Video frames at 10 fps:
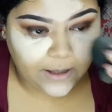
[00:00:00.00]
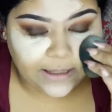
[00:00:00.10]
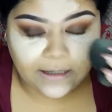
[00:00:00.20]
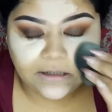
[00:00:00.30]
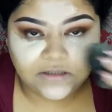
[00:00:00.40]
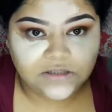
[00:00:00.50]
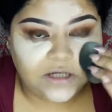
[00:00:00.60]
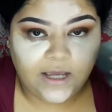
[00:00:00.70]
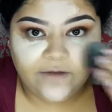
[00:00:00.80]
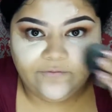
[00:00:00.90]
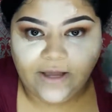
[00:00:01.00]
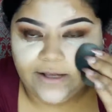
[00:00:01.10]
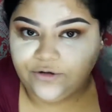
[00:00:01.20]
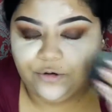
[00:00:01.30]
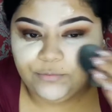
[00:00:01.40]
and I have
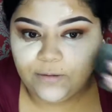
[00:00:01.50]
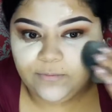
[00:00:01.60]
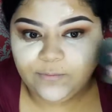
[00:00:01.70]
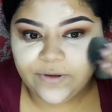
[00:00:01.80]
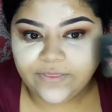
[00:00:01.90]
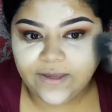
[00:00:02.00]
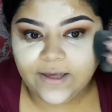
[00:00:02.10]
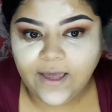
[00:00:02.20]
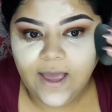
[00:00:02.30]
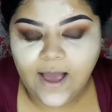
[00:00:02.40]
had no problem with it